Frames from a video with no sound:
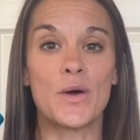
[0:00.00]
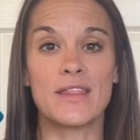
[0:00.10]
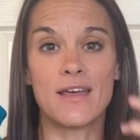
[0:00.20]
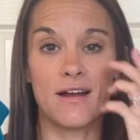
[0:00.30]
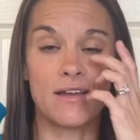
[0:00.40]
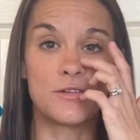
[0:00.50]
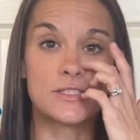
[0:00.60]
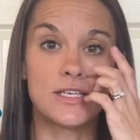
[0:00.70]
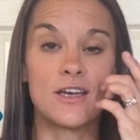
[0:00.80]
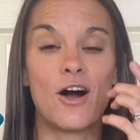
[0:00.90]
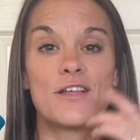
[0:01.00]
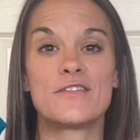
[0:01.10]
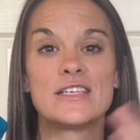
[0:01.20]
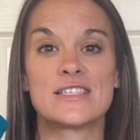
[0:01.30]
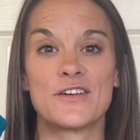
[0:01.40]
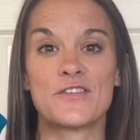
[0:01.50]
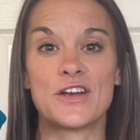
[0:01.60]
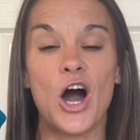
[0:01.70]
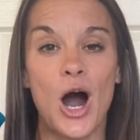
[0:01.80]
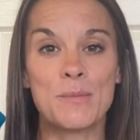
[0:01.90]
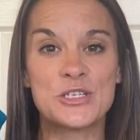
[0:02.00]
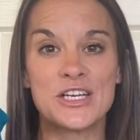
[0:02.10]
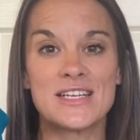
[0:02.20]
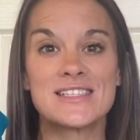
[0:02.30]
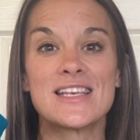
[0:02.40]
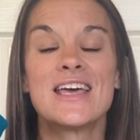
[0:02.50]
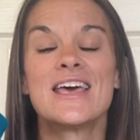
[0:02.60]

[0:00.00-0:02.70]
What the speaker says: in there and you see all of these different options,